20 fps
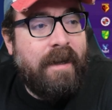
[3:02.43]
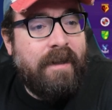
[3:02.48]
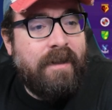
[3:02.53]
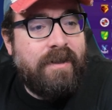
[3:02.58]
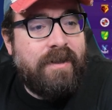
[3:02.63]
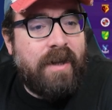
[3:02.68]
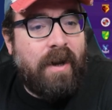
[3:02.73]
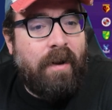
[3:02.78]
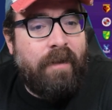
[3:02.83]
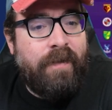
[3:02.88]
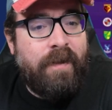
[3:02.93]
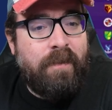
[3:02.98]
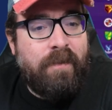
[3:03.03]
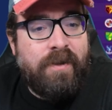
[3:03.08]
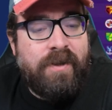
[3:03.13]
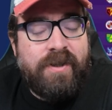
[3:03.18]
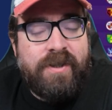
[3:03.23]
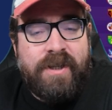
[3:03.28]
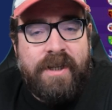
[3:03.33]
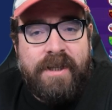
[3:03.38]
So I think we
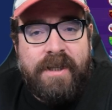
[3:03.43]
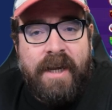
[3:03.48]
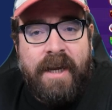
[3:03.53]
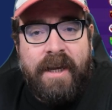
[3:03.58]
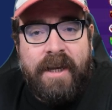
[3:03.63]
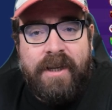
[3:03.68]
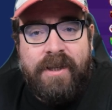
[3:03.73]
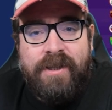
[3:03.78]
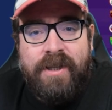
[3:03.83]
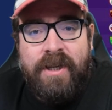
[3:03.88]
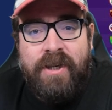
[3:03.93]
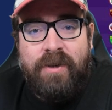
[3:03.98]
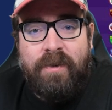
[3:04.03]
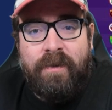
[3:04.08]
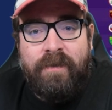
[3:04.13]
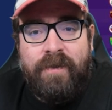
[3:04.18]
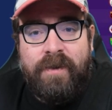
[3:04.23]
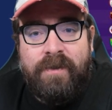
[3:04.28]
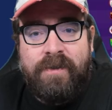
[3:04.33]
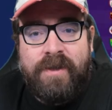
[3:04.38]
just need to hit continue a
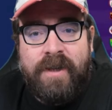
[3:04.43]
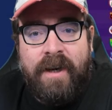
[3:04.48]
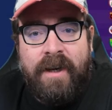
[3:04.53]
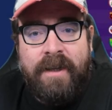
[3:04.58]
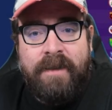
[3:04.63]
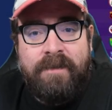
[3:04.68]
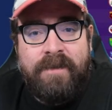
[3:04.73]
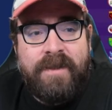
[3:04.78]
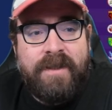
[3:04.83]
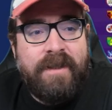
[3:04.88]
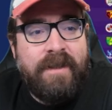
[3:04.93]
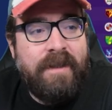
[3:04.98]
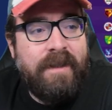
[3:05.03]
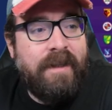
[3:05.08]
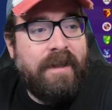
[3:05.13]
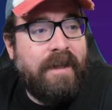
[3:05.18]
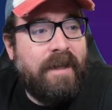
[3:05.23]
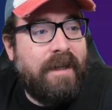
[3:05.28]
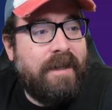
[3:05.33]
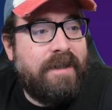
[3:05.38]
few times
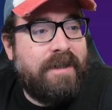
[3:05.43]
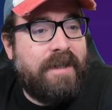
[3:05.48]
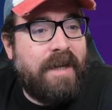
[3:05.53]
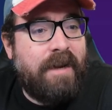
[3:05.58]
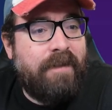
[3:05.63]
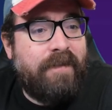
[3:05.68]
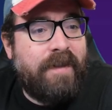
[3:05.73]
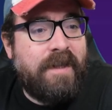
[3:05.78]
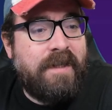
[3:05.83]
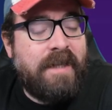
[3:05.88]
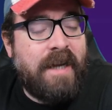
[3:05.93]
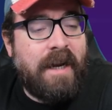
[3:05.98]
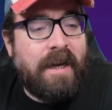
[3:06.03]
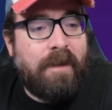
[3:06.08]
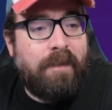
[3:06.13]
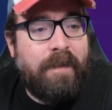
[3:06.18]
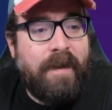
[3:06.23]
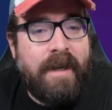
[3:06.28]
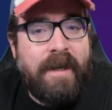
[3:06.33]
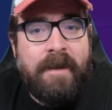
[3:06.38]
and see if they
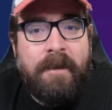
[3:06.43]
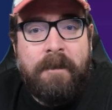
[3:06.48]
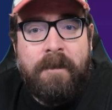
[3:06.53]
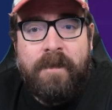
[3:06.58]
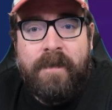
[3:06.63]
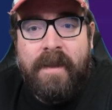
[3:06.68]
sack me.